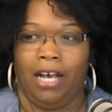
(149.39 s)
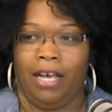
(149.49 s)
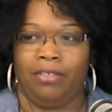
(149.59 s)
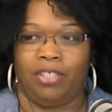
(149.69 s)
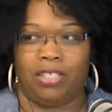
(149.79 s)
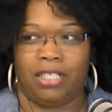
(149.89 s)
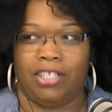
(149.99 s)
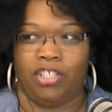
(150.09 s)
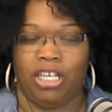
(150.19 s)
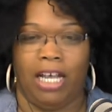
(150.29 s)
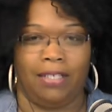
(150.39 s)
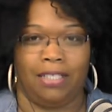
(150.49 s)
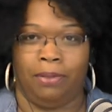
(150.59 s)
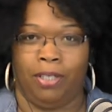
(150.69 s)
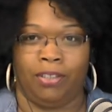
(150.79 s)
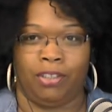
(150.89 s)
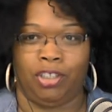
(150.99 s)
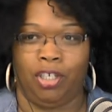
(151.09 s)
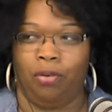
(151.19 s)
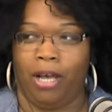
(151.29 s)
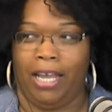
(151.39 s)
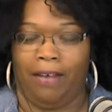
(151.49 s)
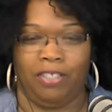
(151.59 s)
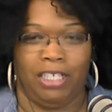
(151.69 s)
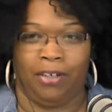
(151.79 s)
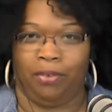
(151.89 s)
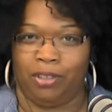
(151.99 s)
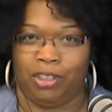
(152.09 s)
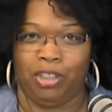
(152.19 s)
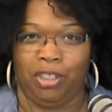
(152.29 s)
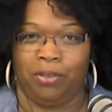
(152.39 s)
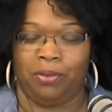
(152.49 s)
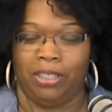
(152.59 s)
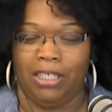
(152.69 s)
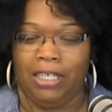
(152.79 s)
I was just like, She has to be on the show. I have to get her on the show.